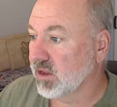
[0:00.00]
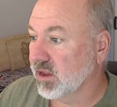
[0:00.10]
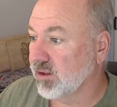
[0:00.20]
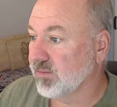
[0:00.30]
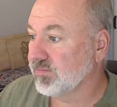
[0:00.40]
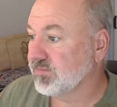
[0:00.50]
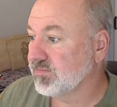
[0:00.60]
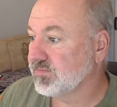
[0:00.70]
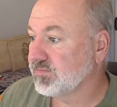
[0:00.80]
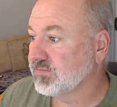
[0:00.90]

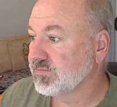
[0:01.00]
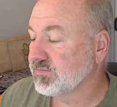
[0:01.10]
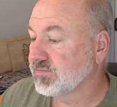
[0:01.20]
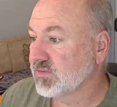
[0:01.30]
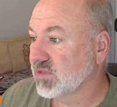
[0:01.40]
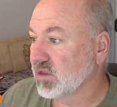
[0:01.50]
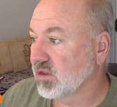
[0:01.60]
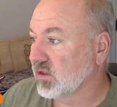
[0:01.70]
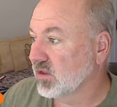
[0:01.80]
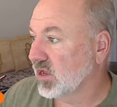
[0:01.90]

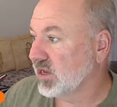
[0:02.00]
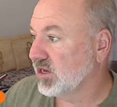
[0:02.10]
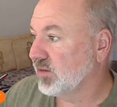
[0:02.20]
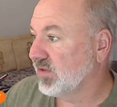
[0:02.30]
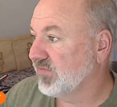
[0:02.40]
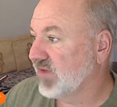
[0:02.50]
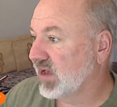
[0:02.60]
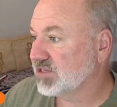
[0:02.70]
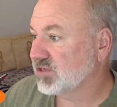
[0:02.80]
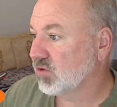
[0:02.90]
I need to be
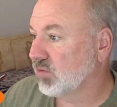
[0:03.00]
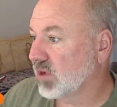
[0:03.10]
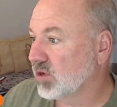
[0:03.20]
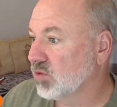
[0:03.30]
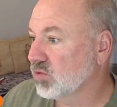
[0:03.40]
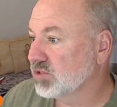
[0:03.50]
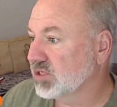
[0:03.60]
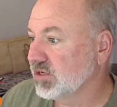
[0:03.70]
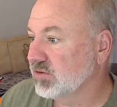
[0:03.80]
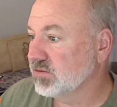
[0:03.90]
faster on my Google
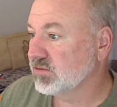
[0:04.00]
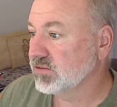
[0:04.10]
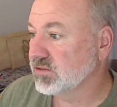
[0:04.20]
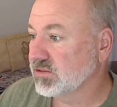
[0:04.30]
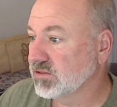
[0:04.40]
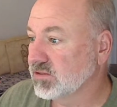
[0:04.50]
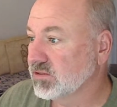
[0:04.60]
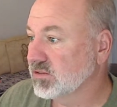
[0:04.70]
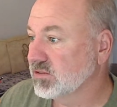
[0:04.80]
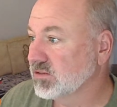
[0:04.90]
skills.